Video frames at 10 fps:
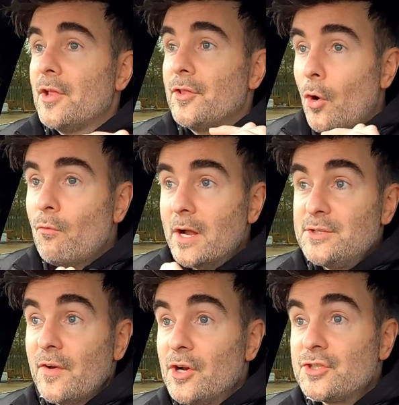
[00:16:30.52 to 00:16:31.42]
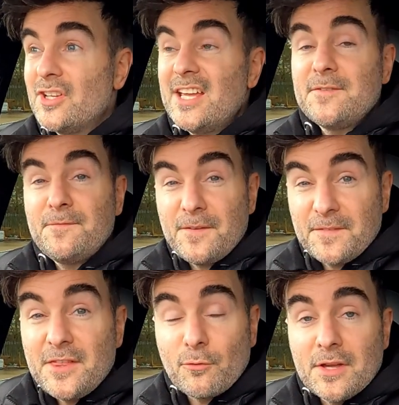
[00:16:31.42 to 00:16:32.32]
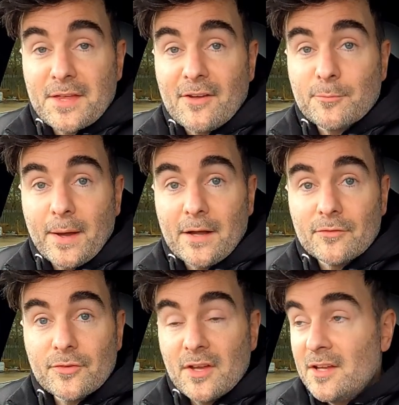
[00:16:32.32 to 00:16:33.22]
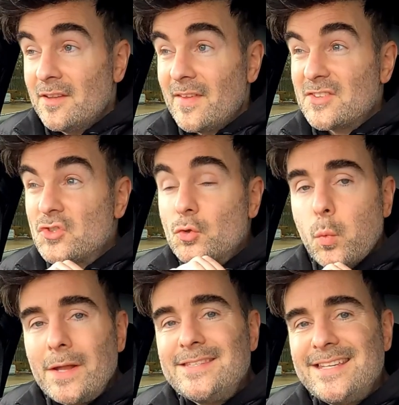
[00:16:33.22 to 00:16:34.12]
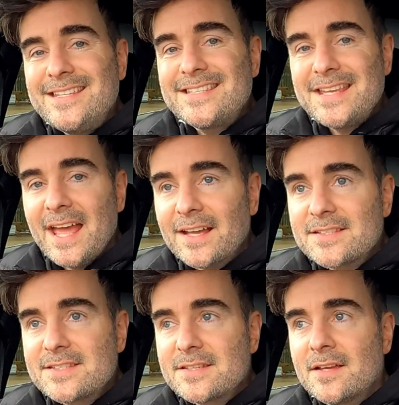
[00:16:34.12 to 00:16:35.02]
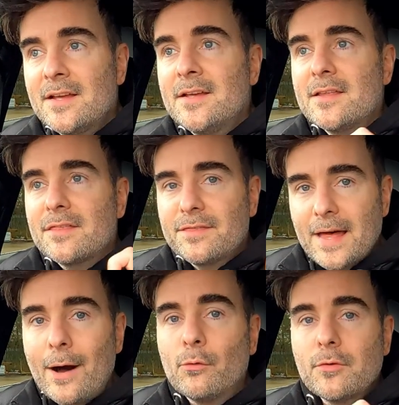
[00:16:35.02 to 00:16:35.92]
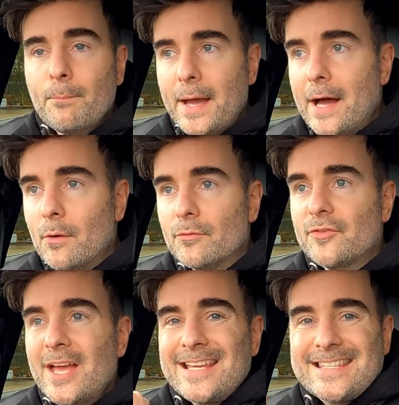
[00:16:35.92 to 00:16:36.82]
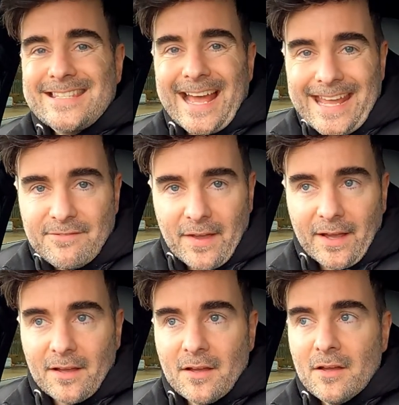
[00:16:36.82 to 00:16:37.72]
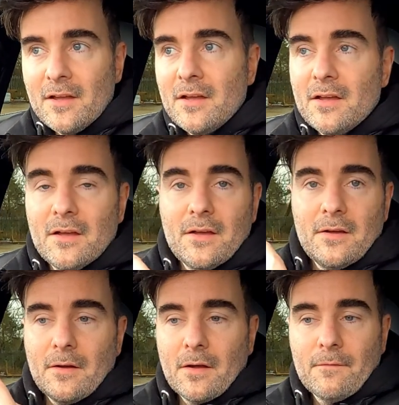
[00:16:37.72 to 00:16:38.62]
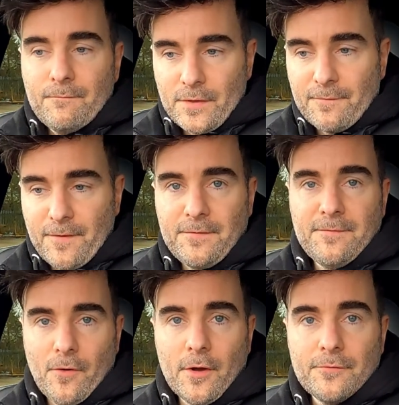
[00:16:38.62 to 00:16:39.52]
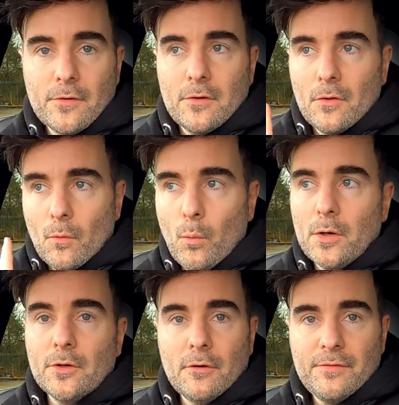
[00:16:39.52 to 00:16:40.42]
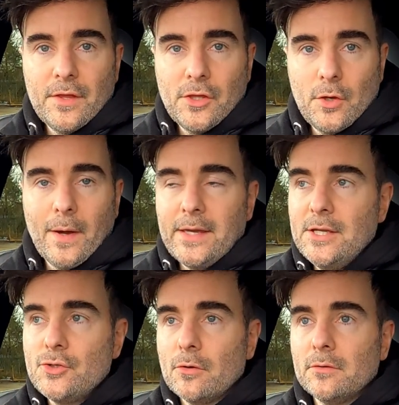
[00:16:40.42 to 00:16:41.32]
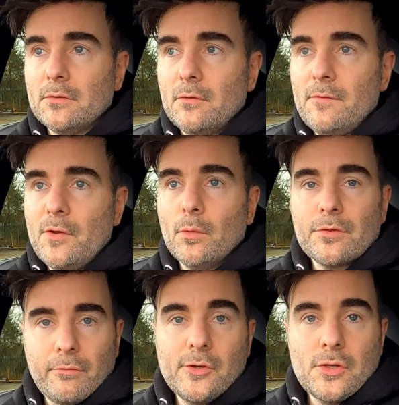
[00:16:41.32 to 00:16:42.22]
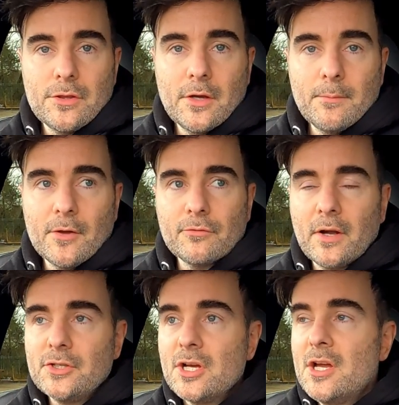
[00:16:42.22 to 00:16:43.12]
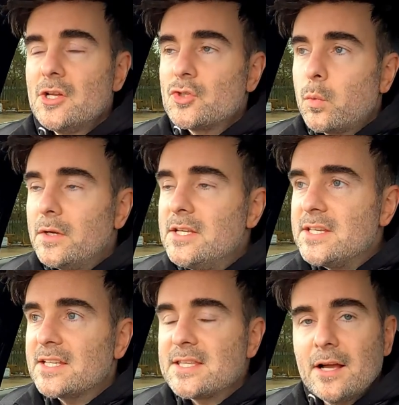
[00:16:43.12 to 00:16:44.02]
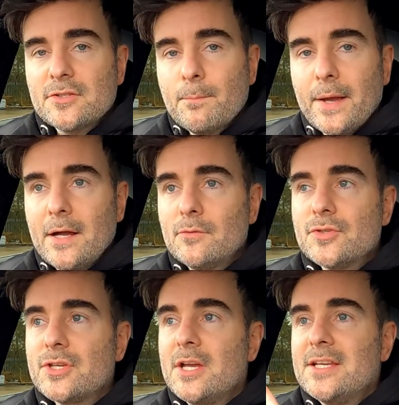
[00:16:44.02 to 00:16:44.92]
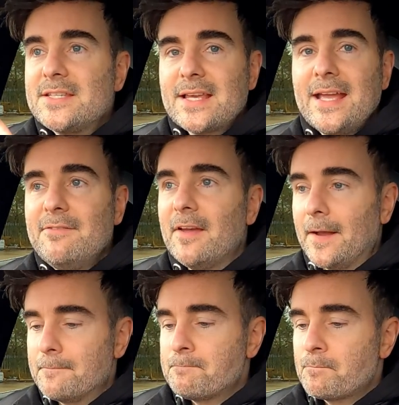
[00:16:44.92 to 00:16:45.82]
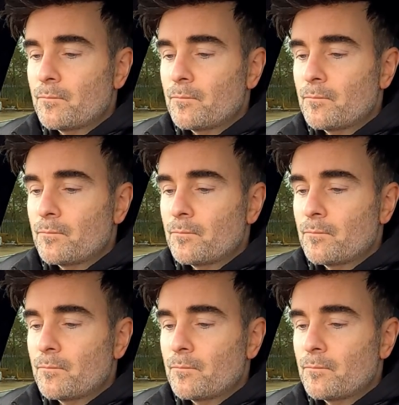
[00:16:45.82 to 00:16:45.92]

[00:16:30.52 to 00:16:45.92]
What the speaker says: the long range version is £53,000. That's £26,000 saving for the 55 one of the Q8 e-tron. If you want 330 miles of range, £26,000 saving.